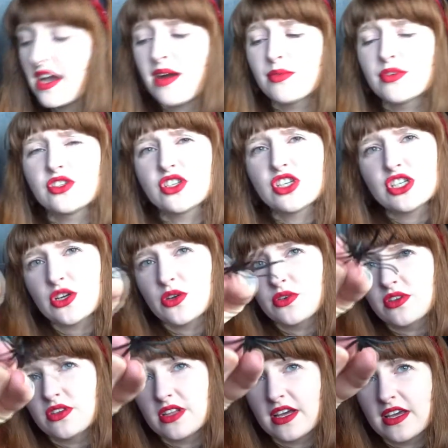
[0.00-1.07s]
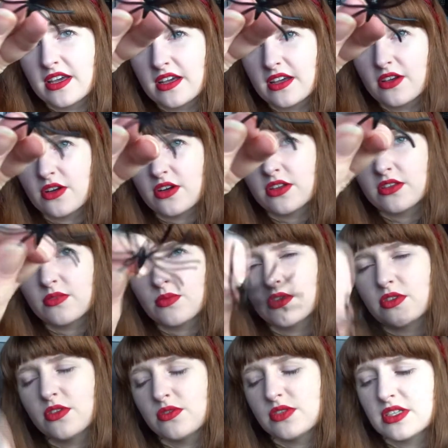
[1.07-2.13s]
I was just showing you, like, I got
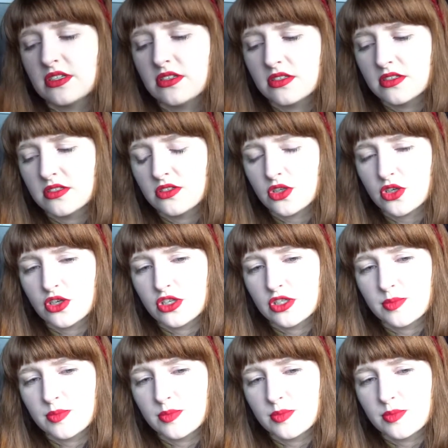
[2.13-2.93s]
one of those little toy